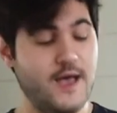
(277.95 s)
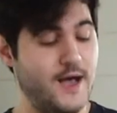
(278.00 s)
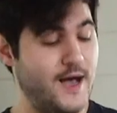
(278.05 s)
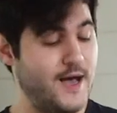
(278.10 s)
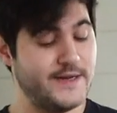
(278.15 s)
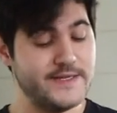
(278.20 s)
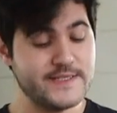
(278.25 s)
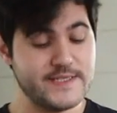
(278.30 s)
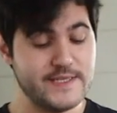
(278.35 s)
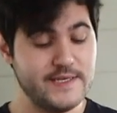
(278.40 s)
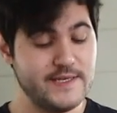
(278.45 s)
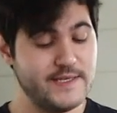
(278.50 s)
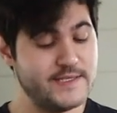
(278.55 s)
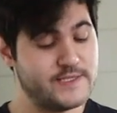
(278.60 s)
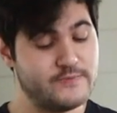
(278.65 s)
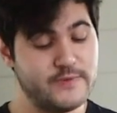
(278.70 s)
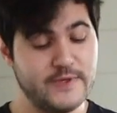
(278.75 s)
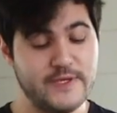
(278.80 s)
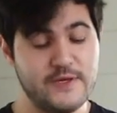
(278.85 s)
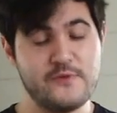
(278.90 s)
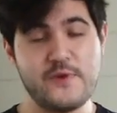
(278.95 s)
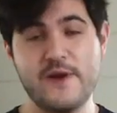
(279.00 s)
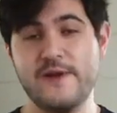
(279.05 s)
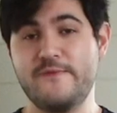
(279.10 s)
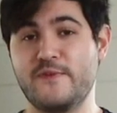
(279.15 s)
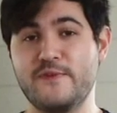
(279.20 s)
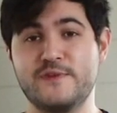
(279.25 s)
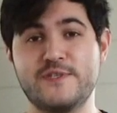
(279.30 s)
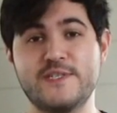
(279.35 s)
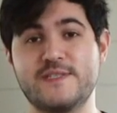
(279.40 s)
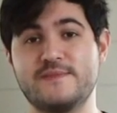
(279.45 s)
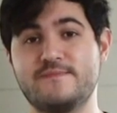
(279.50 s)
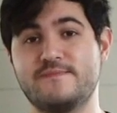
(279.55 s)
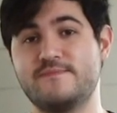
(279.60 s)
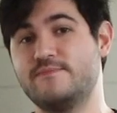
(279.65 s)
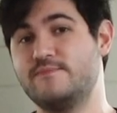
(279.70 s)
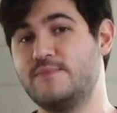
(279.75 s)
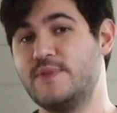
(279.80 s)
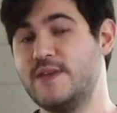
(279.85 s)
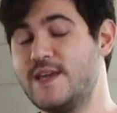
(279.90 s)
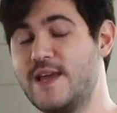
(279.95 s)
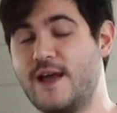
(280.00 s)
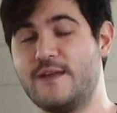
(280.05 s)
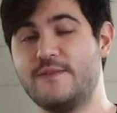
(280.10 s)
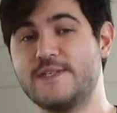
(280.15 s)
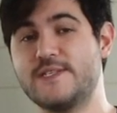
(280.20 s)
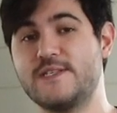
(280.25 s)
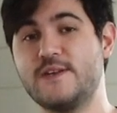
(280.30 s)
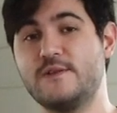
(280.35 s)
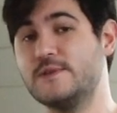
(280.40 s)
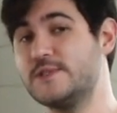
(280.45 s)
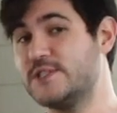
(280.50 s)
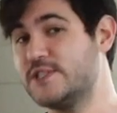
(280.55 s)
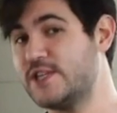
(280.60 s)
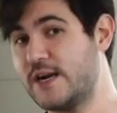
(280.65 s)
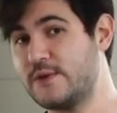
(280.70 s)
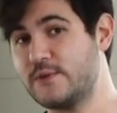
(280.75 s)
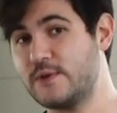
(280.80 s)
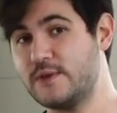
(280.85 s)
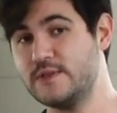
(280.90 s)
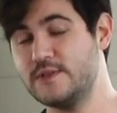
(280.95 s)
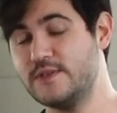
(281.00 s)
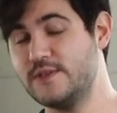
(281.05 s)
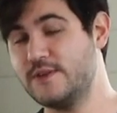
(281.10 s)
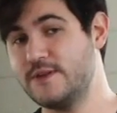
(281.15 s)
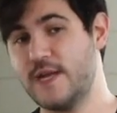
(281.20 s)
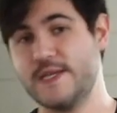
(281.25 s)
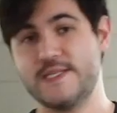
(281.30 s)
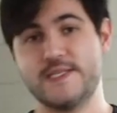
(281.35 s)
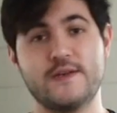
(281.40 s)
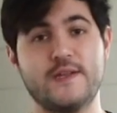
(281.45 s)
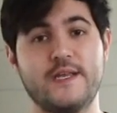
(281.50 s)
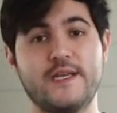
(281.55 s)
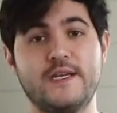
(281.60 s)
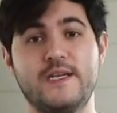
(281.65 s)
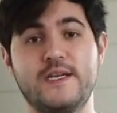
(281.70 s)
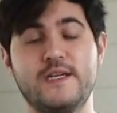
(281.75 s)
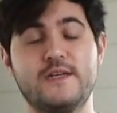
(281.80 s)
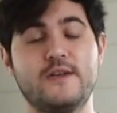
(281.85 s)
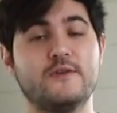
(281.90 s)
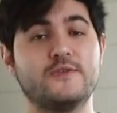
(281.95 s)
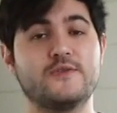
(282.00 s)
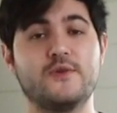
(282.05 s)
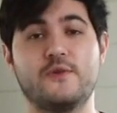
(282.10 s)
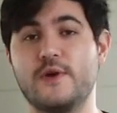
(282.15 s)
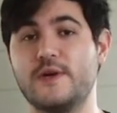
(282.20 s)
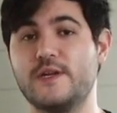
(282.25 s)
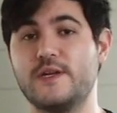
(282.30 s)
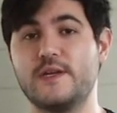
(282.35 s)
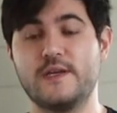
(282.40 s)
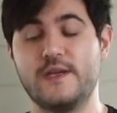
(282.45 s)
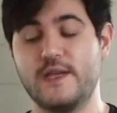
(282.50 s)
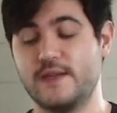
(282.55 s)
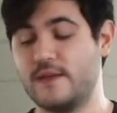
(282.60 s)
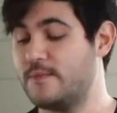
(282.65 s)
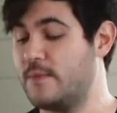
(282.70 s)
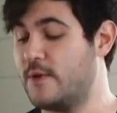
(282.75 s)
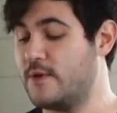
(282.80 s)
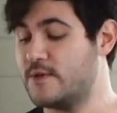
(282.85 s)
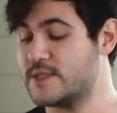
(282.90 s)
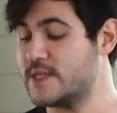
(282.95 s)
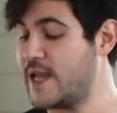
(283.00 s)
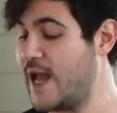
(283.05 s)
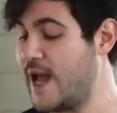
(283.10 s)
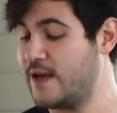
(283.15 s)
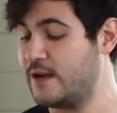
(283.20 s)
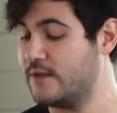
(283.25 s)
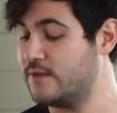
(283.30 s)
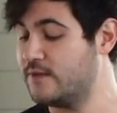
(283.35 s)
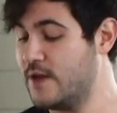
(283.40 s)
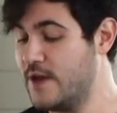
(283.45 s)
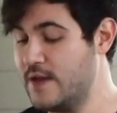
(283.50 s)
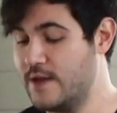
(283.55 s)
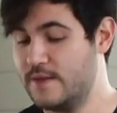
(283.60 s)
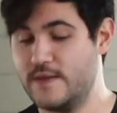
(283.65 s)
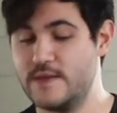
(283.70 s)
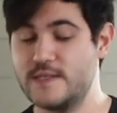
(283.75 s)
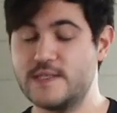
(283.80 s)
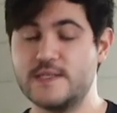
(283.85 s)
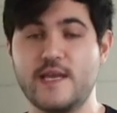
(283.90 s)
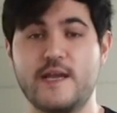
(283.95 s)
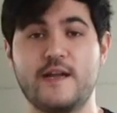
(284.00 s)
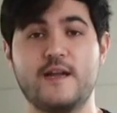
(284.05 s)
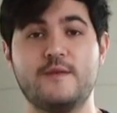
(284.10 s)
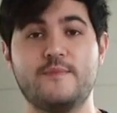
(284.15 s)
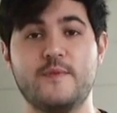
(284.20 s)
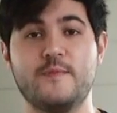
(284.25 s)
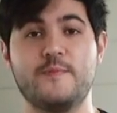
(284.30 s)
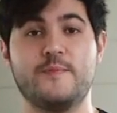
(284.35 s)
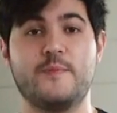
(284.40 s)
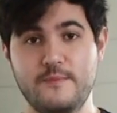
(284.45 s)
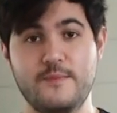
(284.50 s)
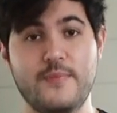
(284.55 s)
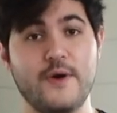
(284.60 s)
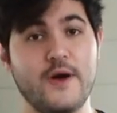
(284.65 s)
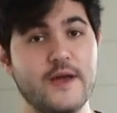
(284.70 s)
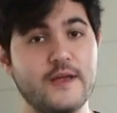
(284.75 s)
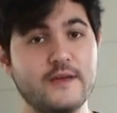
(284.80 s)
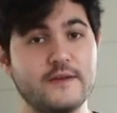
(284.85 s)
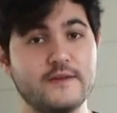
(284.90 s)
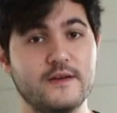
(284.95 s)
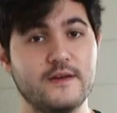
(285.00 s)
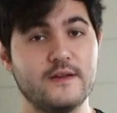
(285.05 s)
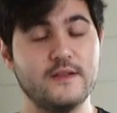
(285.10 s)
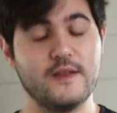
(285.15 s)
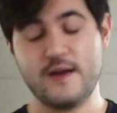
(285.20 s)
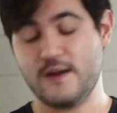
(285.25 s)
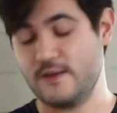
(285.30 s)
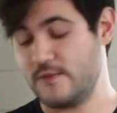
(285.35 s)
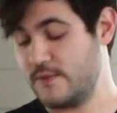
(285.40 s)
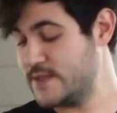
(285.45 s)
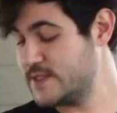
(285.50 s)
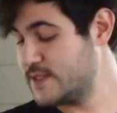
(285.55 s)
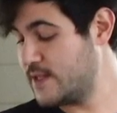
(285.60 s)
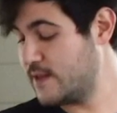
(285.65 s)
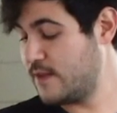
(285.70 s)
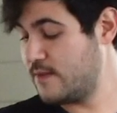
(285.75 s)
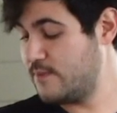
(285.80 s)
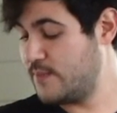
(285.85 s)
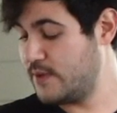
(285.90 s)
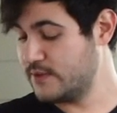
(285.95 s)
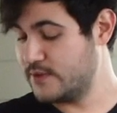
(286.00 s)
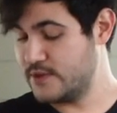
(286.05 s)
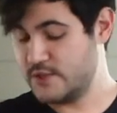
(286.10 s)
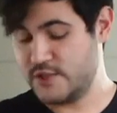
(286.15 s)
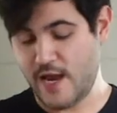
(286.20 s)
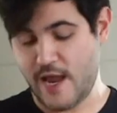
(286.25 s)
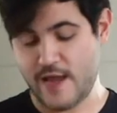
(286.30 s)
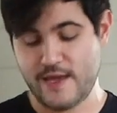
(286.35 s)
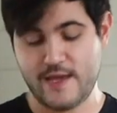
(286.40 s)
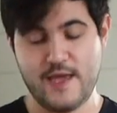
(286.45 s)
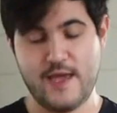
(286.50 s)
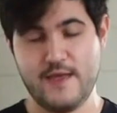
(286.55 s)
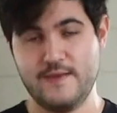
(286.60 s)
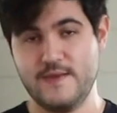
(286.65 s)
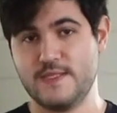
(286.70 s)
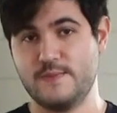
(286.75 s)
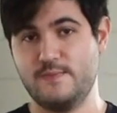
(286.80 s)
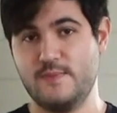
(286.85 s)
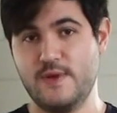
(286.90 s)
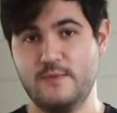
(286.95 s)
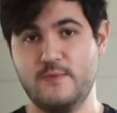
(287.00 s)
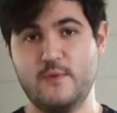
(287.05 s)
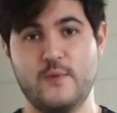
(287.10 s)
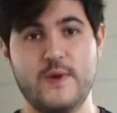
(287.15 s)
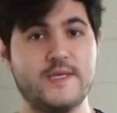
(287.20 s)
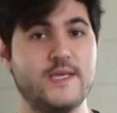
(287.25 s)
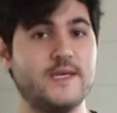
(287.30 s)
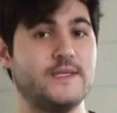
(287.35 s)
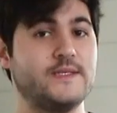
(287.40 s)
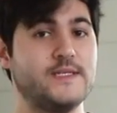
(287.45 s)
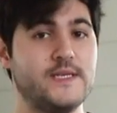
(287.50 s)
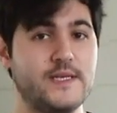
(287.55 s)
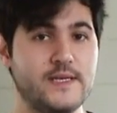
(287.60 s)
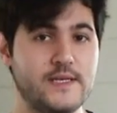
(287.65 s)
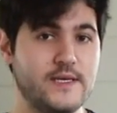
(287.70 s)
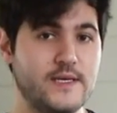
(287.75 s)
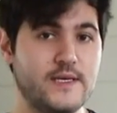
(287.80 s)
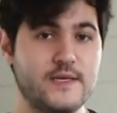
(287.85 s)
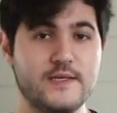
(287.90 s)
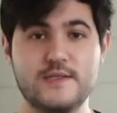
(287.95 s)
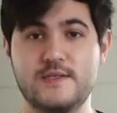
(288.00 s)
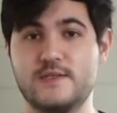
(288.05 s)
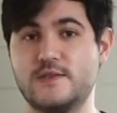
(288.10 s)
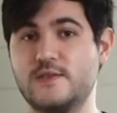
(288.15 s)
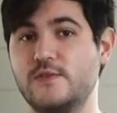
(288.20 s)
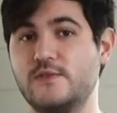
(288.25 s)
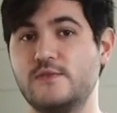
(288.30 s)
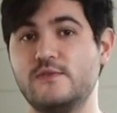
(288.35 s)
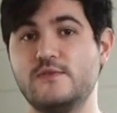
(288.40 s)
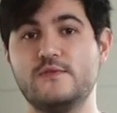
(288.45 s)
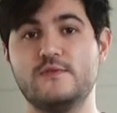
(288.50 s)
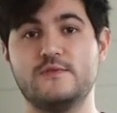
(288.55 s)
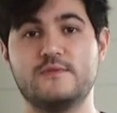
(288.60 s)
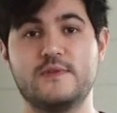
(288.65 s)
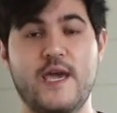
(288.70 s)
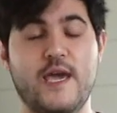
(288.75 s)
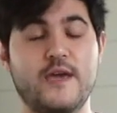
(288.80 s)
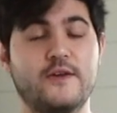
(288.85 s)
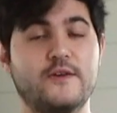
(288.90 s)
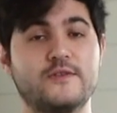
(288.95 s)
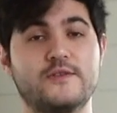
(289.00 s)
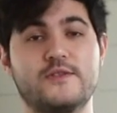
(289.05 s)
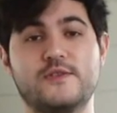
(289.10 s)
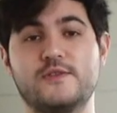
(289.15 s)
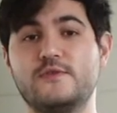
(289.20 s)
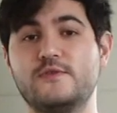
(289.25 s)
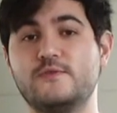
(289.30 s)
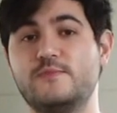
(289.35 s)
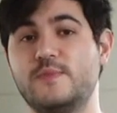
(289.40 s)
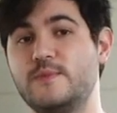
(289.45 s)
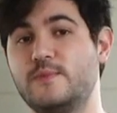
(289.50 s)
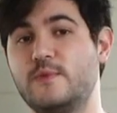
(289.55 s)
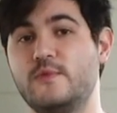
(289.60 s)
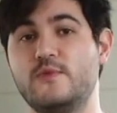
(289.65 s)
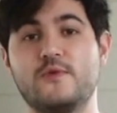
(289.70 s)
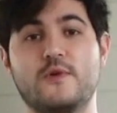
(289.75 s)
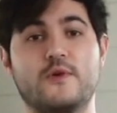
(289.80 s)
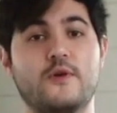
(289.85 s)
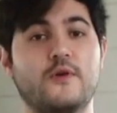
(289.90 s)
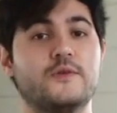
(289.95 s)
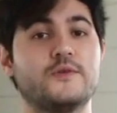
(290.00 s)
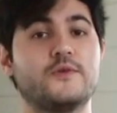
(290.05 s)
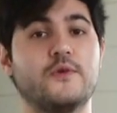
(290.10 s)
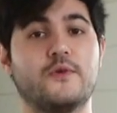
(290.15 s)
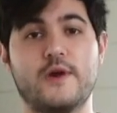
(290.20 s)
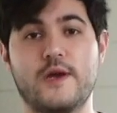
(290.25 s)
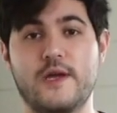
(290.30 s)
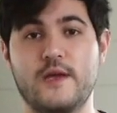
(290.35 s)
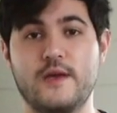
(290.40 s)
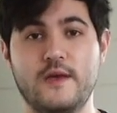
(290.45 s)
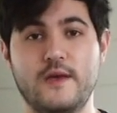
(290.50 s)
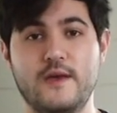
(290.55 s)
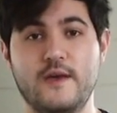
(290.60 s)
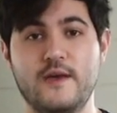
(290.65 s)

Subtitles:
Honestly, it's really great for just being out in the snow in general. You don't necessarily need to go touring to get the most out of this setup. But a lot of the reasons that they built the jacket and this bib the way they did is to cater to people who are going touring.